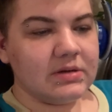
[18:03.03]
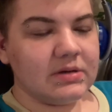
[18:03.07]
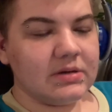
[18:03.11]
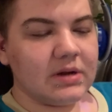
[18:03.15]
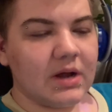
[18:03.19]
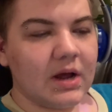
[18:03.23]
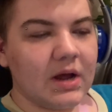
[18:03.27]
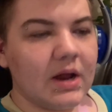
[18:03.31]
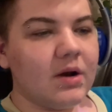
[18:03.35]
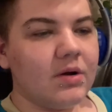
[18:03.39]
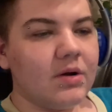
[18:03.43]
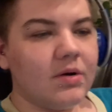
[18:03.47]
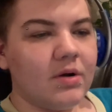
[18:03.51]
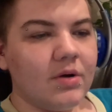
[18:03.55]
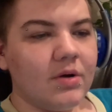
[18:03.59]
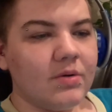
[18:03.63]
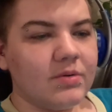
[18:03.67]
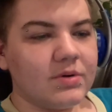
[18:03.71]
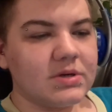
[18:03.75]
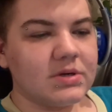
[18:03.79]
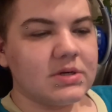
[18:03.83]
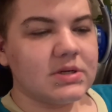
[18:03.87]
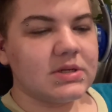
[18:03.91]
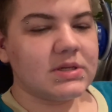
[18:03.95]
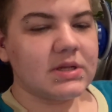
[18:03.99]
I don't know, it
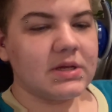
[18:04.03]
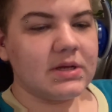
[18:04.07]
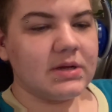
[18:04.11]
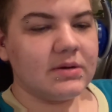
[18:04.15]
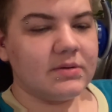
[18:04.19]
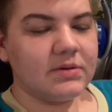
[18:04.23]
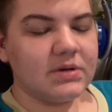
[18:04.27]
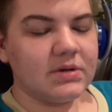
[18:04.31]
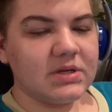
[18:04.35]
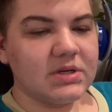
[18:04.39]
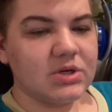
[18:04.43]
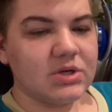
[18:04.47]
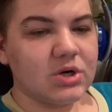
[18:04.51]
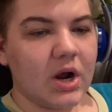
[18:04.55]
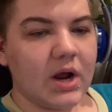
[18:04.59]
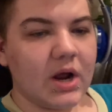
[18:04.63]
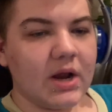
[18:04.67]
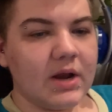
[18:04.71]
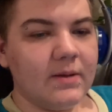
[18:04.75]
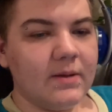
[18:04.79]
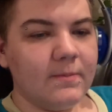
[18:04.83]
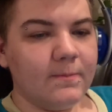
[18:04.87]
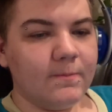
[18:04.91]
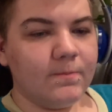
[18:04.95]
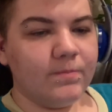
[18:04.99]
was just like, just trying
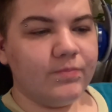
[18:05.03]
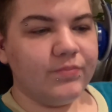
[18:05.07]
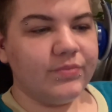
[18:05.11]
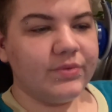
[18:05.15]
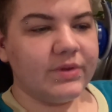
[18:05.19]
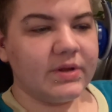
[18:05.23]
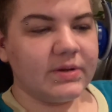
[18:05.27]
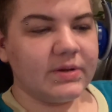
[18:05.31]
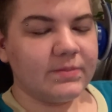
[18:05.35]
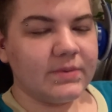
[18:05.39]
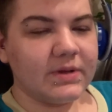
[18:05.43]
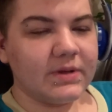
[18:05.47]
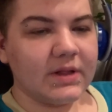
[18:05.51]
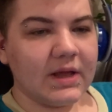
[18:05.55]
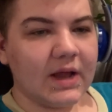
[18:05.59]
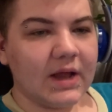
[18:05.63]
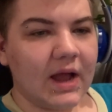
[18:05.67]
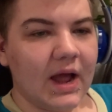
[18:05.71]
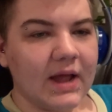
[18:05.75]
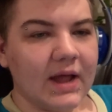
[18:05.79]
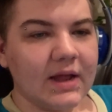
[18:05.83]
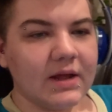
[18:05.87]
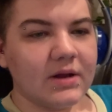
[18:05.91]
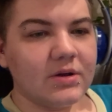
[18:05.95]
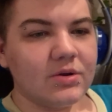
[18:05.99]
to just be like,
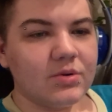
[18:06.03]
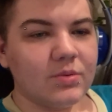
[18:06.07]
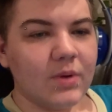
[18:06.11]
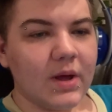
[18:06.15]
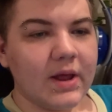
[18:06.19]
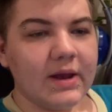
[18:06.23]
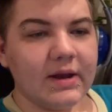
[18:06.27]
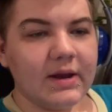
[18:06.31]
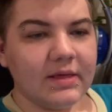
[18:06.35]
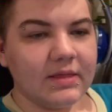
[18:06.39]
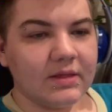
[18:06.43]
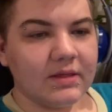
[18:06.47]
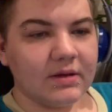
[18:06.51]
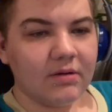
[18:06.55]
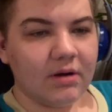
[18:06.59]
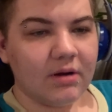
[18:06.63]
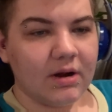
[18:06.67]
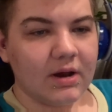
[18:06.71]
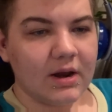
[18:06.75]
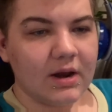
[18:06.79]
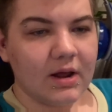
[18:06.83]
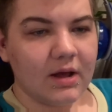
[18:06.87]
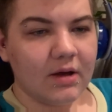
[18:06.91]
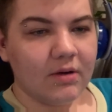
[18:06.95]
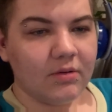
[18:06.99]
I can do anything right
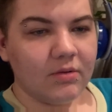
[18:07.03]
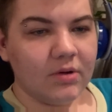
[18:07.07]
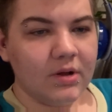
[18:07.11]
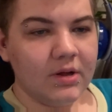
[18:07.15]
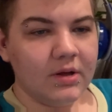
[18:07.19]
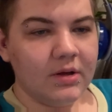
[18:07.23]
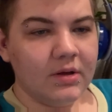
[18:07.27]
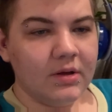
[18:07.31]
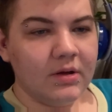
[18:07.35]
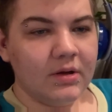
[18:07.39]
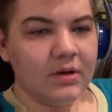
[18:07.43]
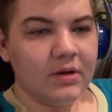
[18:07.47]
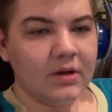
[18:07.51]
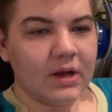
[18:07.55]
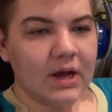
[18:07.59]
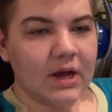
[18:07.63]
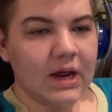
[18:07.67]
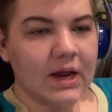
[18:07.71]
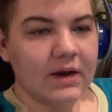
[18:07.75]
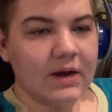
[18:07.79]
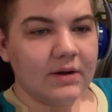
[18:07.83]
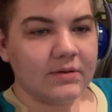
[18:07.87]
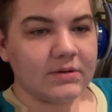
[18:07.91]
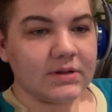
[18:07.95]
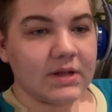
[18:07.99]
now.
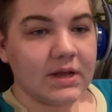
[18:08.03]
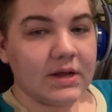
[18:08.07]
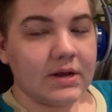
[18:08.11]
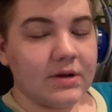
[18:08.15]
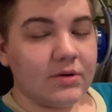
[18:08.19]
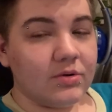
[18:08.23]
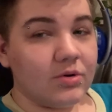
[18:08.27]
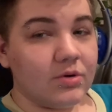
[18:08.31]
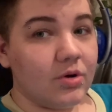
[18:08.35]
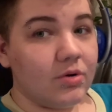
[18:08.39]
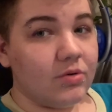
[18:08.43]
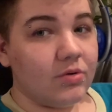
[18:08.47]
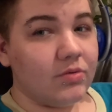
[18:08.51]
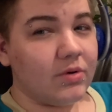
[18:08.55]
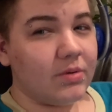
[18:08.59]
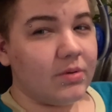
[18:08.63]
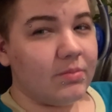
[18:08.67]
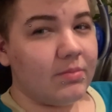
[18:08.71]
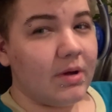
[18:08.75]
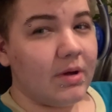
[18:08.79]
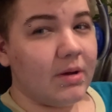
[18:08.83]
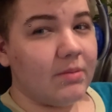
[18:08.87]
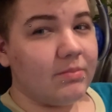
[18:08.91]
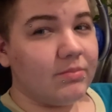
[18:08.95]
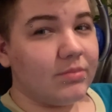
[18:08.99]
And it was like, no,
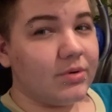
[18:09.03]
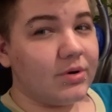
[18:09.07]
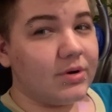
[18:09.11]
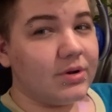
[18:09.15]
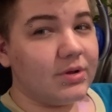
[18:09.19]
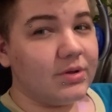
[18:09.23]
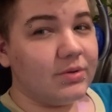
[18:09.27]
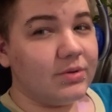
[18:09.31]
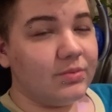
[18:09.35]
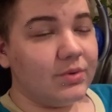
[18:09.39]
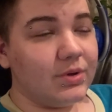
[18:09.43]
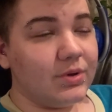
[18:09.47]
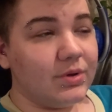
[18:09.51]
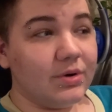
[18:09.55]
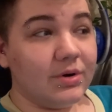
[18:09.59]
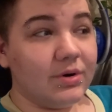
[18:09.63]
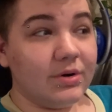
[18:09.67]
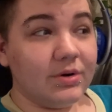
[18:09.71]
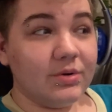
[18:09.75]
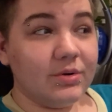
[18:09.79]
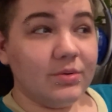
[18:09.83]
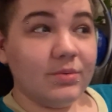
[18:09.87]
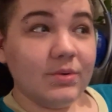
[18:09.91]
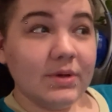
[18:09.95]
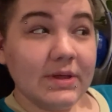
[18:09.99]
remember, we were
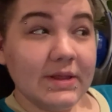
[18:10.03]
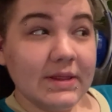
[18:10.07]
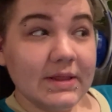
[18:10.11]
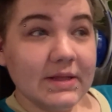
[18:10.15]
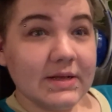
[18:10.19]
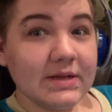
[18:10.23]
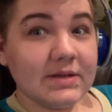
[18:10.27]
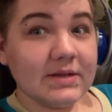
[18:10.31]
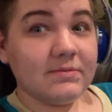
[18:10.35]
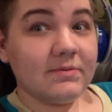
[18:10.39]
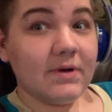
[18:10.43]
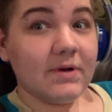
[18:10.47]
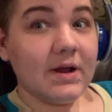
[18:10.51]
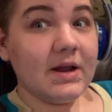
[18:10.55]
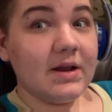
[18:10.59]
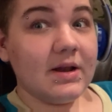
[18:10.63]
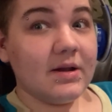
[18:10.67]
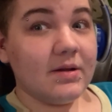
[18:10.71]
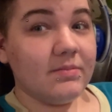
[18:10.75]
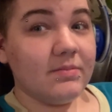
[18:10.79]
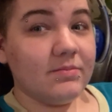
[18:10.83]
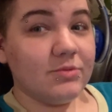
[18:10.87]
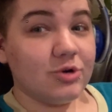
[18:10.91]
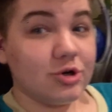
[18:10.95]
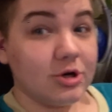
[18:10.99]
doing this
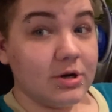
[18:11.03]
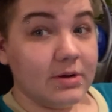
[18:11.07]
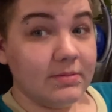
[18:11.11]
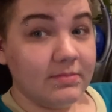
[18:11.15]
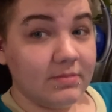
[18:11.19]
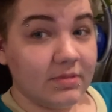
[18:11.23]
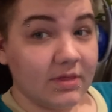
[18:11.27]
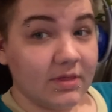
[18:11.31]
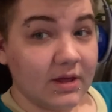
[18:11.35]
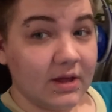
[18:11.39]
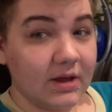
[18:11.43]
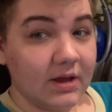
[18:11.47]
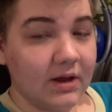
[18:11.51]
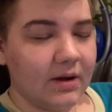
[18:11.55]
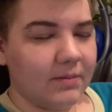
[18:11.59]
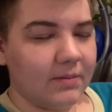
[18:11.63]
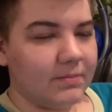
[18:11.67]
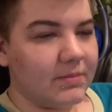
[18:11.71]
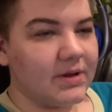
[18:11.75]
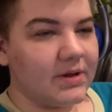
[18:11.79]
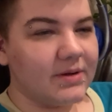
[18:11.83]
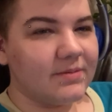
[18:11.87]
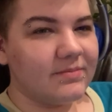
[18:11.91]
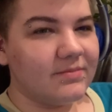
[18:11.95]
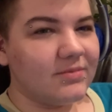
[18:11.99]
random dream thing. I'm
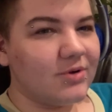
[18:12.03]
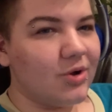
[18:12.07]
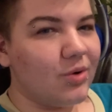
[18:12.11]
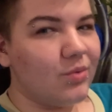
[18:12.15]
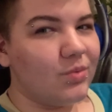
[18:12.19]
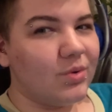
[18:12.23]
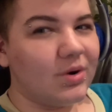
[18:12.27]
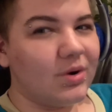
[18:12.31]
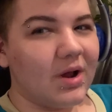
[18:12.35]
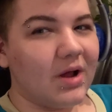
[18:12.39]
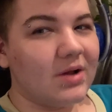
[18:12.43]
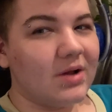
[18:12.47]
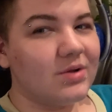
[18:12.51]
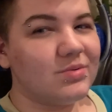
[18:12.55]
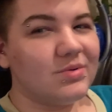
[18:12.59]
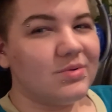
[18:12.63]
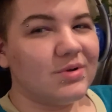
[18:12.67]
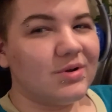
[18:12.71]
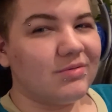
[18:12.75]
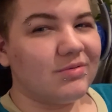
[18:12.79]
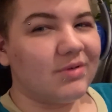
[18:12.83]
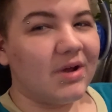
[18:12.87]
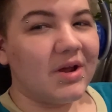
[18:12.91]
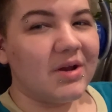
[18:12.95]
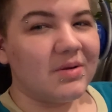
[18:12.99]
like, no, we're not doing
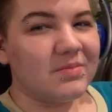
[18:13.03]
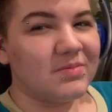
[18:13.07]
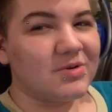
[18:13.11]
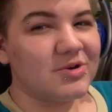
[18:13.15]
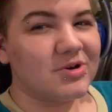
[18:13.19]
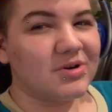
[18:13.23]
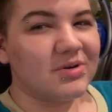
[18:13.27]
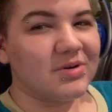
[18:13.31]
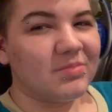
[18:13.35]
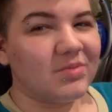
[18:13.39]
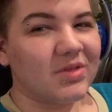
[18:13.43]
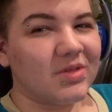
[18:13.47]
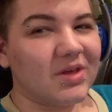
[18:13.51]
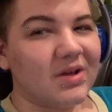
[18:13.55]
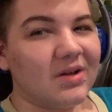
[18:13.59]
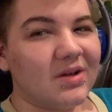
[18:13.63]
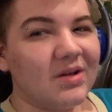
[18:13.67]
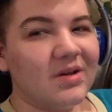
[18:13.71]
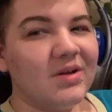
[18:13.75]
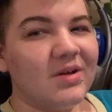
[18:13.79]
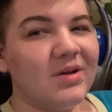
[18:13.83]
a random dream thing.